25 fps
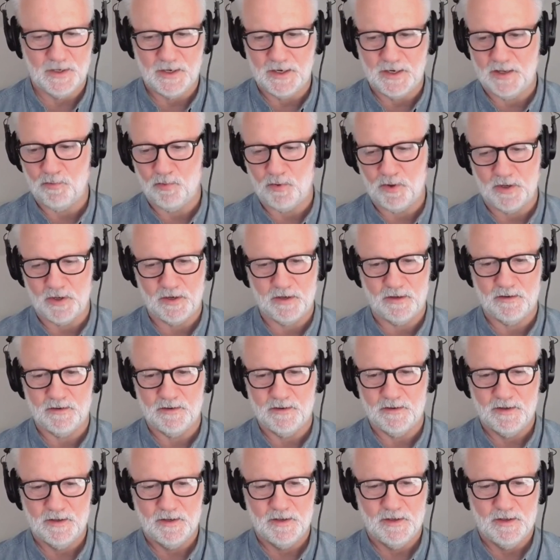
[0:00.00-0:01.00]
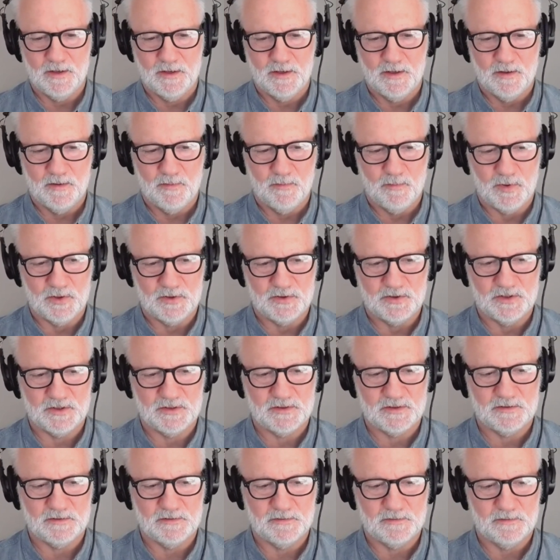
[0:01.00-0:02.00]
anyone, but
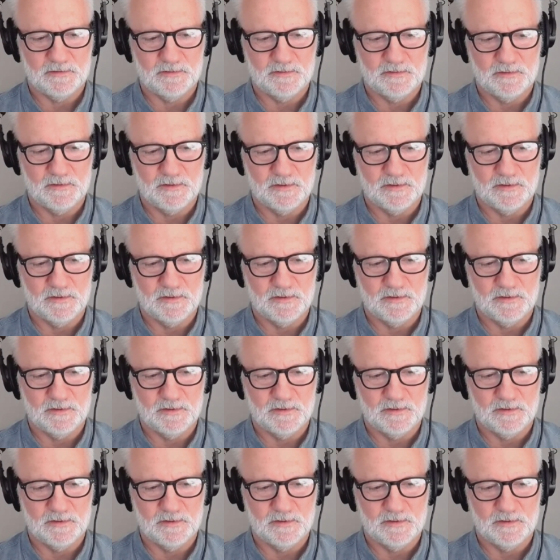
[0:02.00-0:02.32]
just